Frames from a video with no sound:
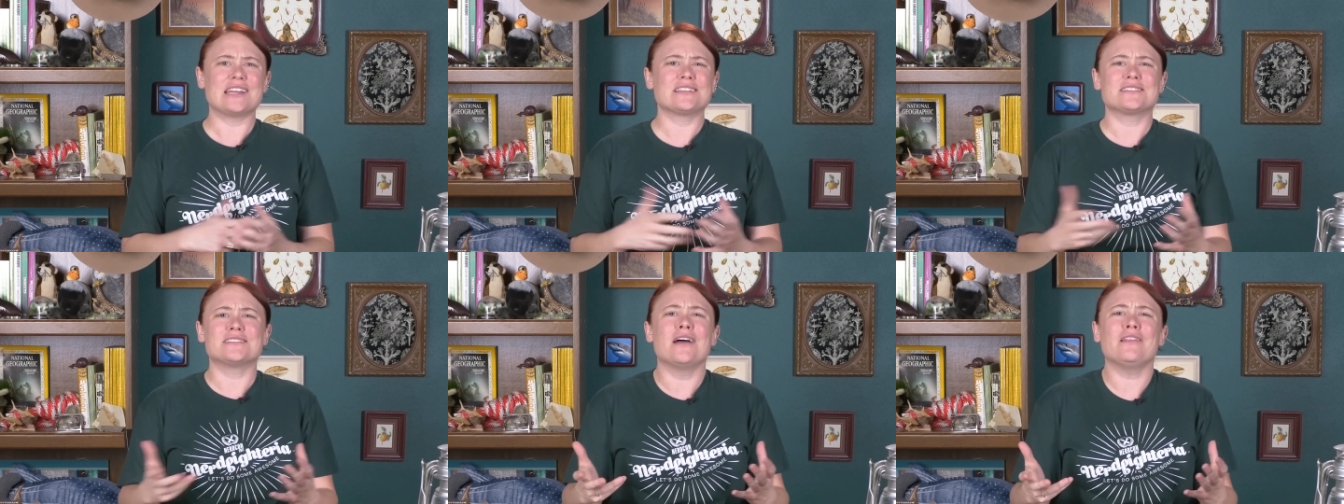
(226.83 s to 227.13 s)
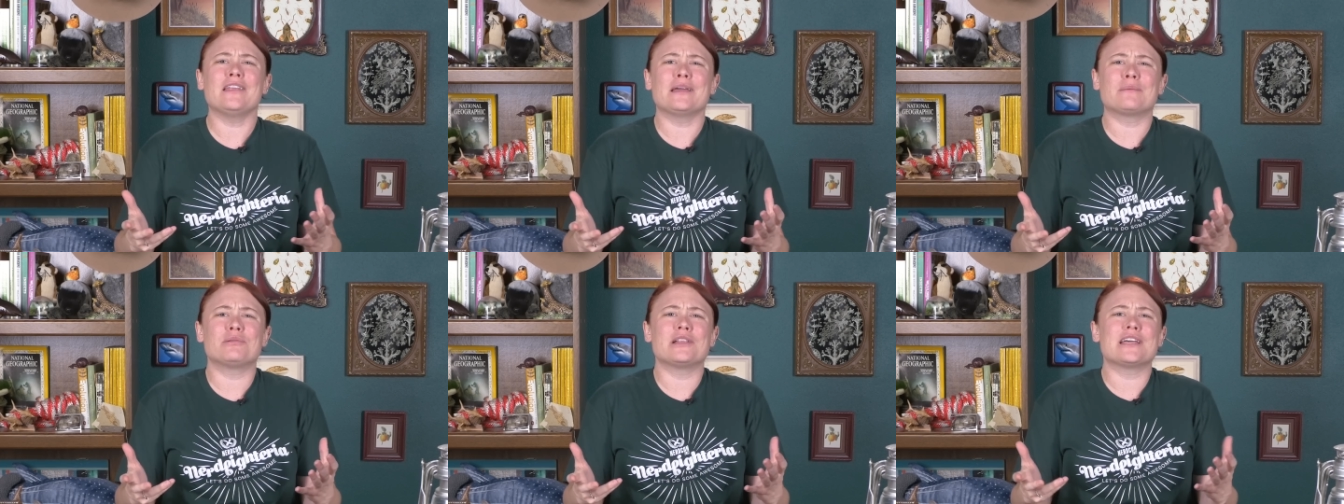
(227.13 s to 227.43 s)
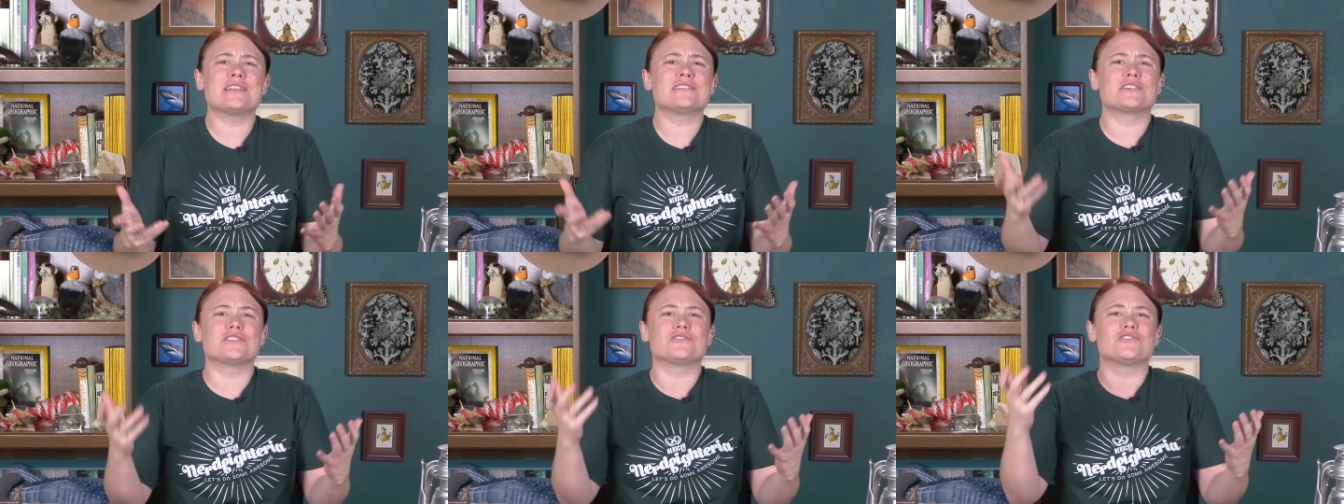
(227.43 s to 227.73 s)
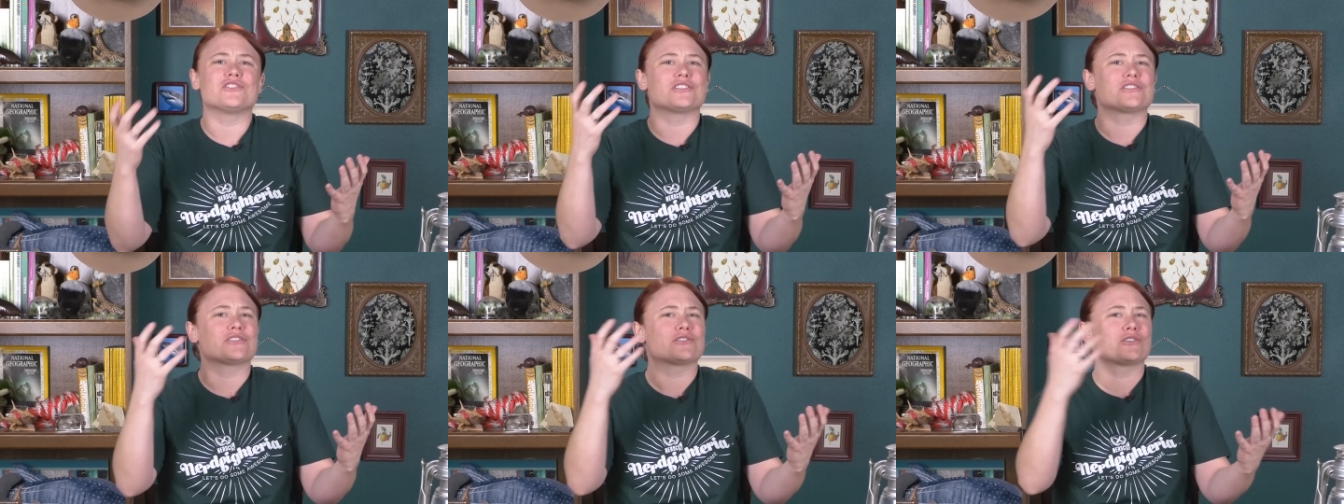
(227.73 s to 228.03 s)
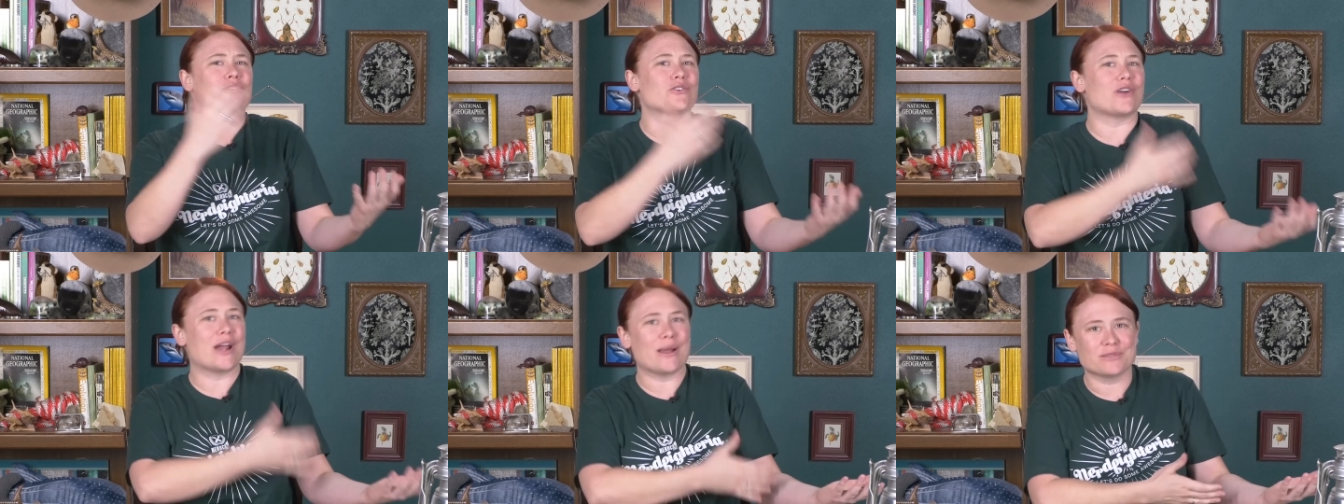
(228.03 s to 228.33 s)
And it's not like plants could
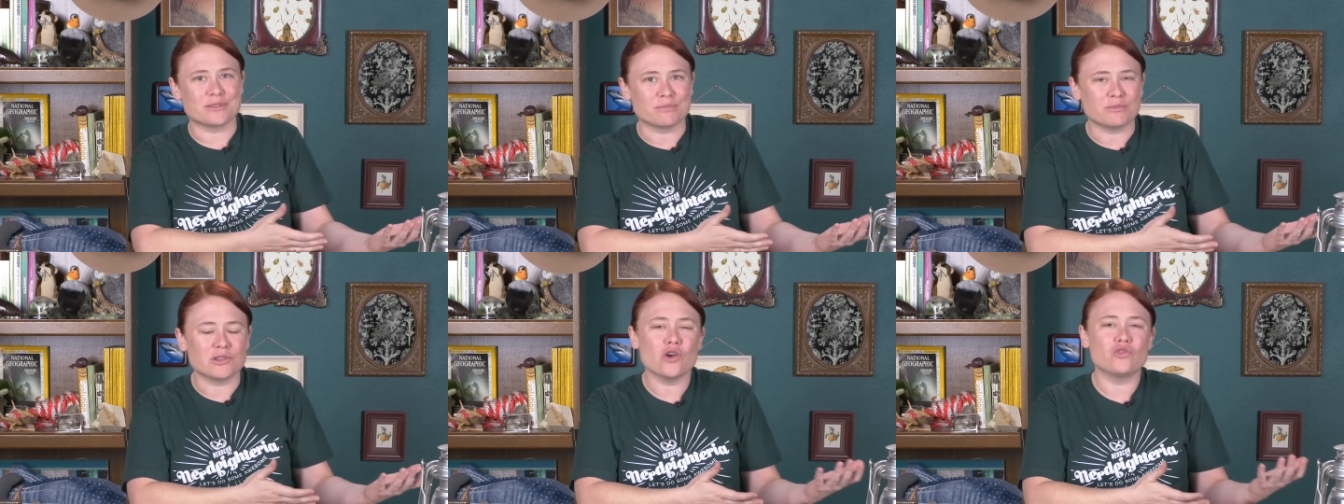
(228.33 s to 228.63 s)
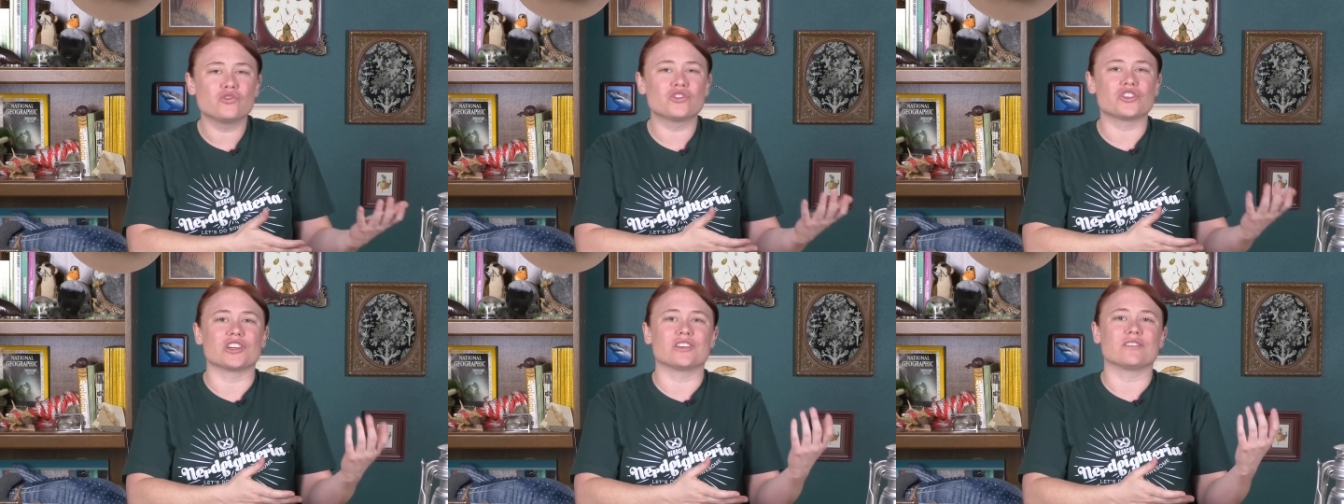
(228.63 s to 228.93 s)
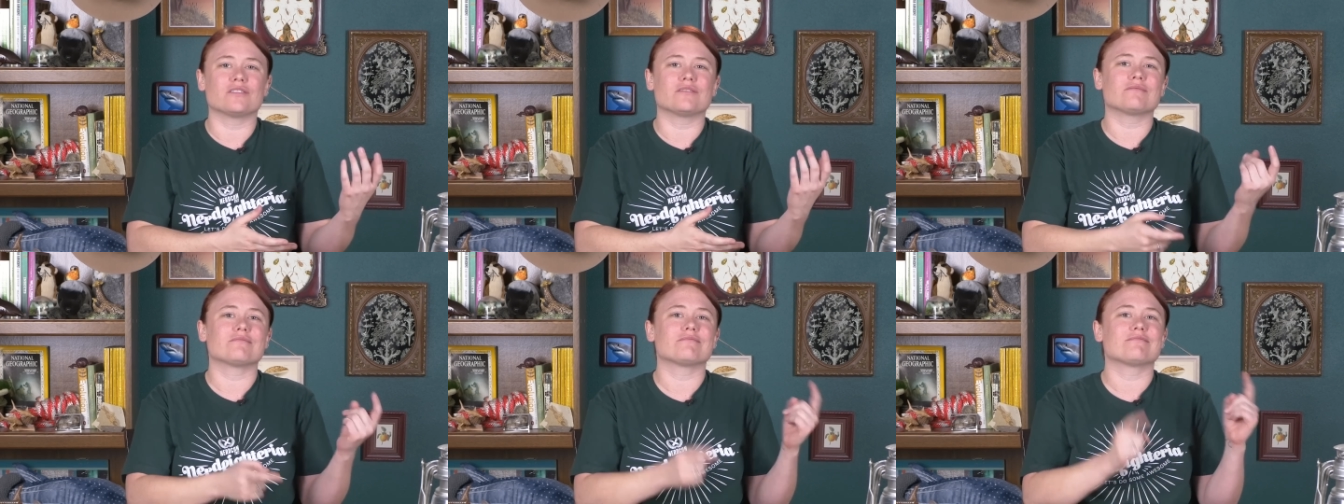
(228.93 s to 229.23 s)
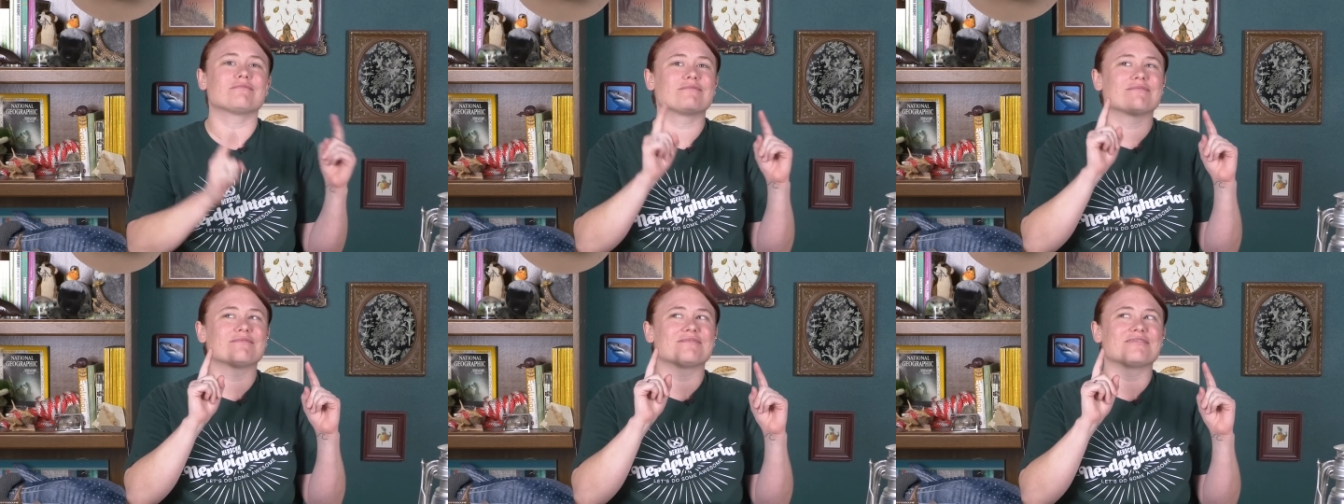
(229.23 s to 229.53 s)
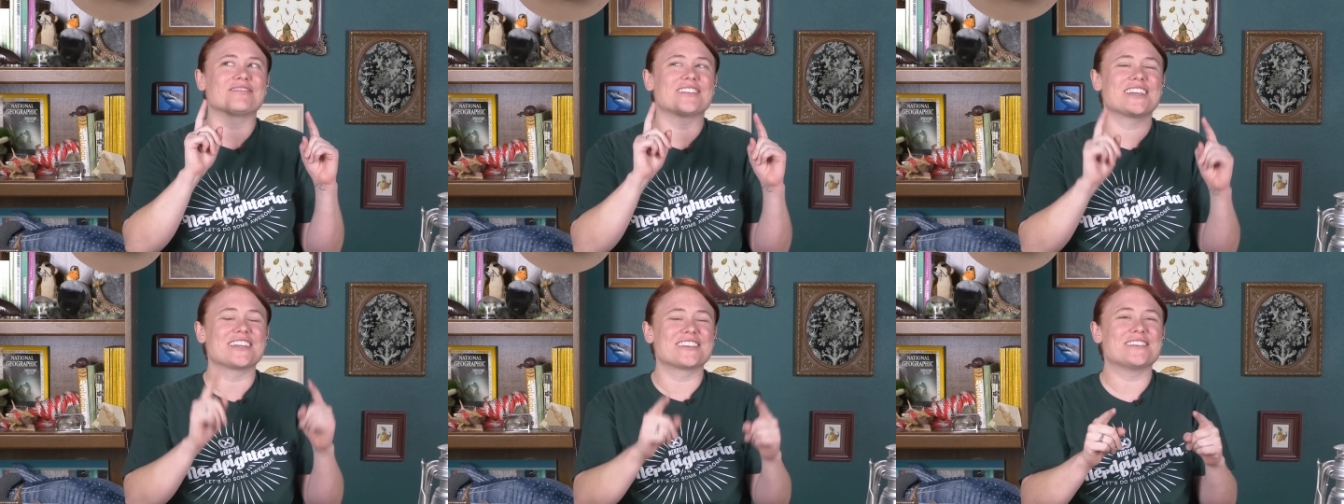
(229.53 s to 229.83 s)
just grab some lotion,
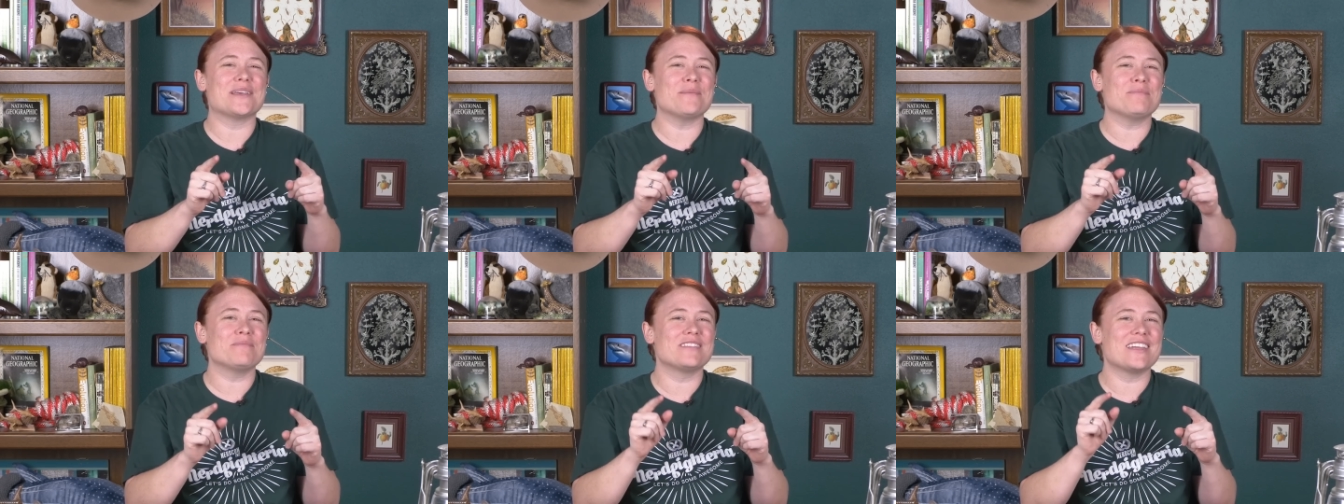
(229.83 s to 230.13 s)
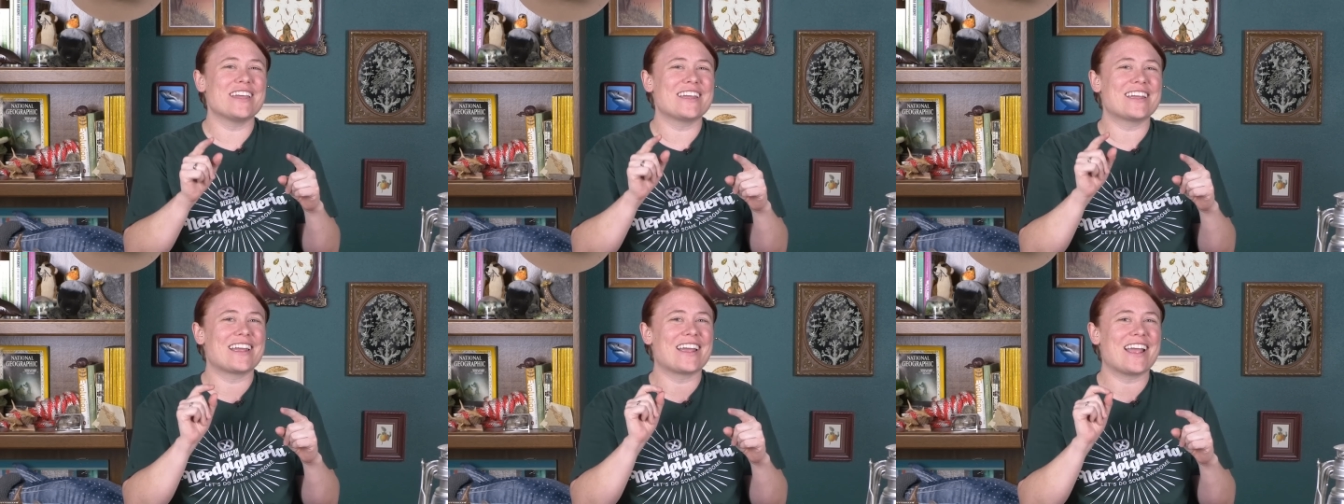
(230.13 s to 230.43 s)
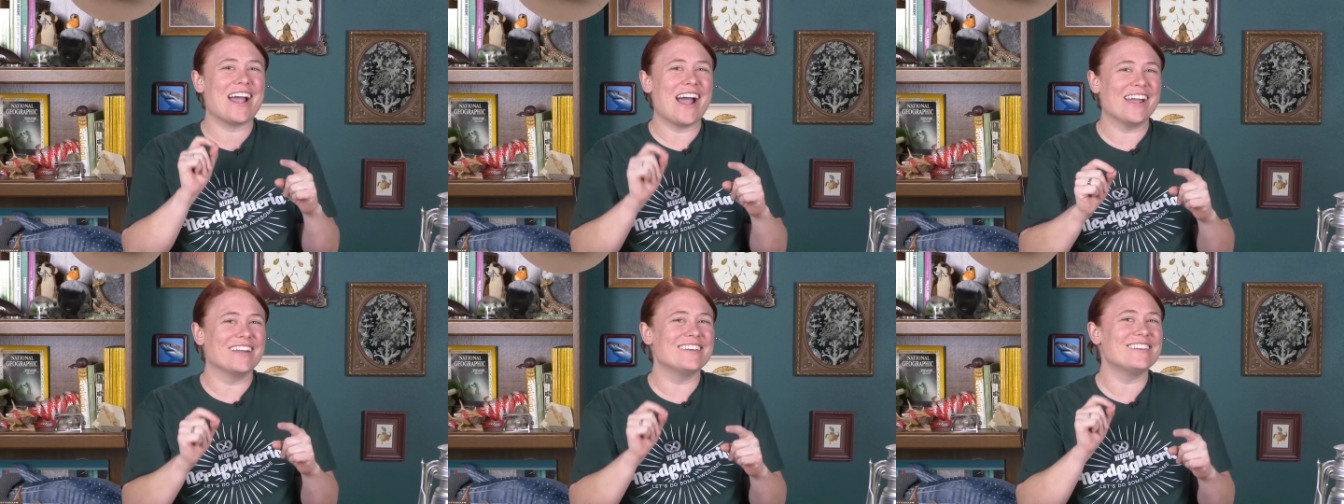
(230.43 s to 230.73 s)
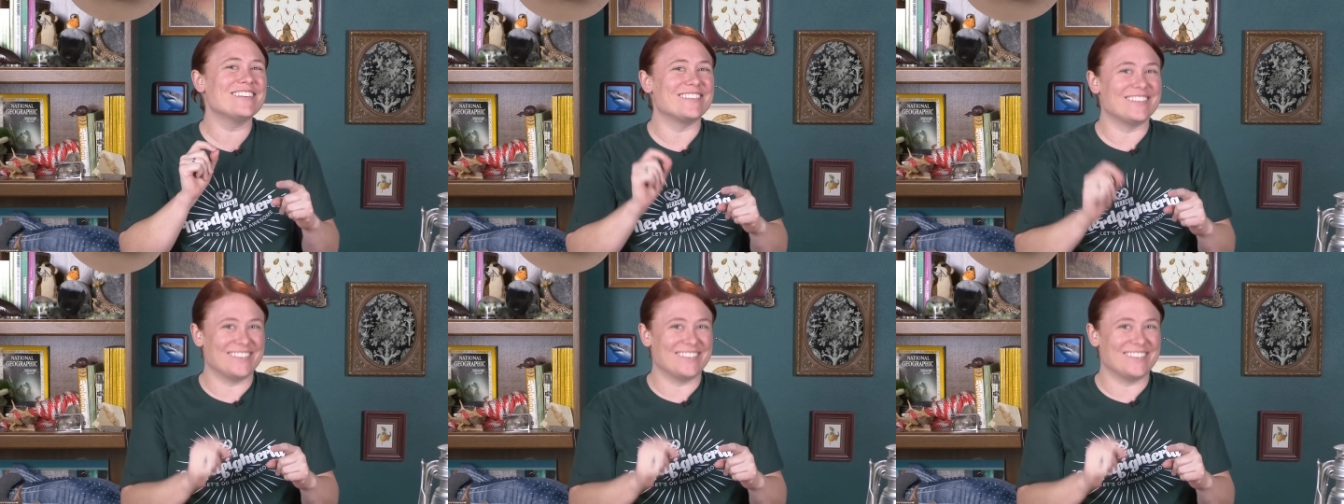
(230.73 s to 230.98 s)
except they kinda